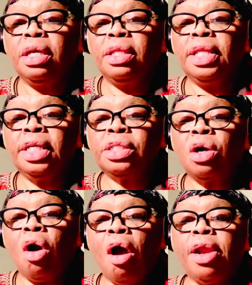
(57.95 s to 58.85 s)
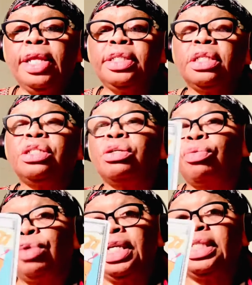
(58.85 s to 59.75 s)
this card is a
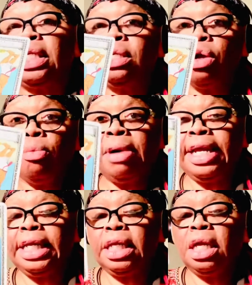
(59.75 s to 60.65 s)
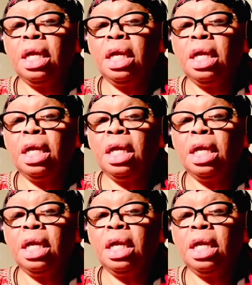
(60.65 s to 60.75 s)
decrease in your money.